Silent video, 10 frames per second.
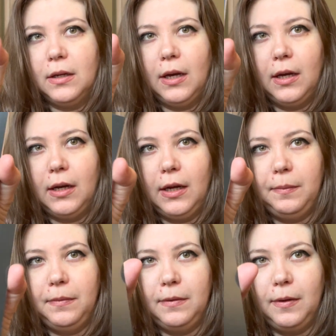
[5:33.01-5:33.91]

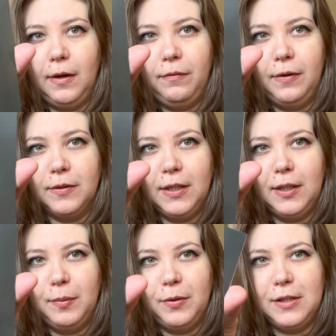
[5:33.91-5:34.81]
And it feels like
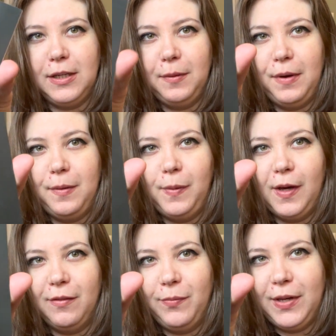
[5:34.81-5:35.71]
the printing may
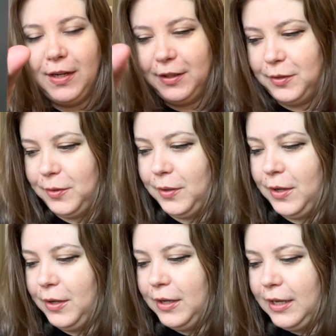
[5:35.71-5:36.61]
have been a little
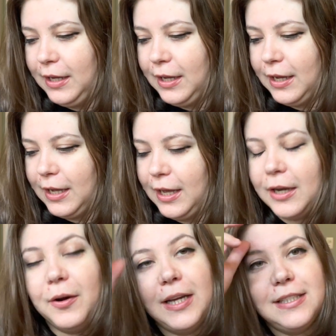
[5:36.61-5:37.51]

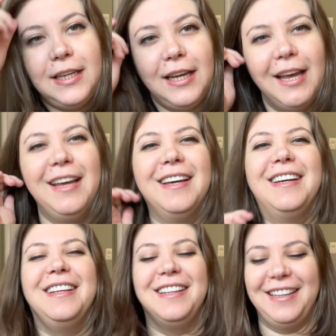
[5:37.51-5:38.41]
crazy.
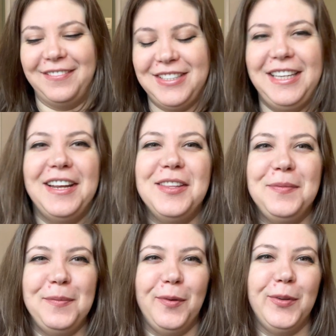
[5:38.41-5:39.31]
I've seen other
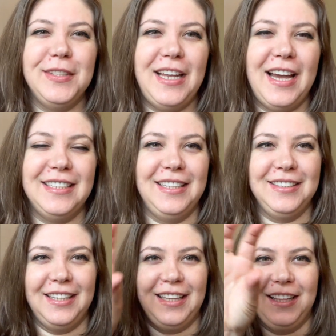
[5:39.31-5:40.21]
people's decks. It looks
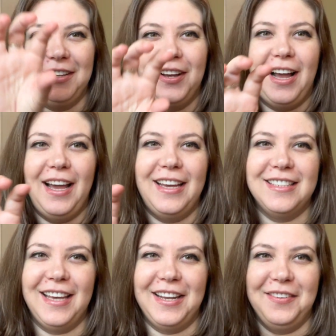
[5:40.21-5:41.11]
like the little eye
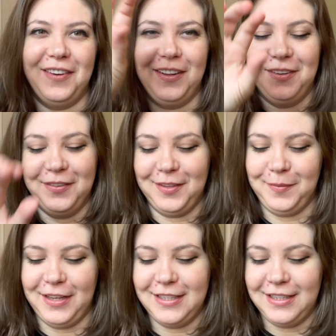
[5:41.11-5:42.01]
is kind of all over the
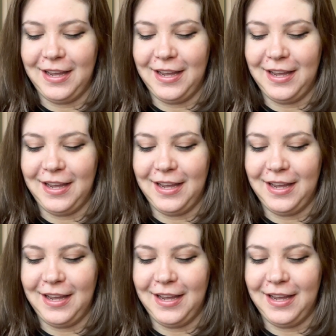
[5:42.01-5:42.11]
place.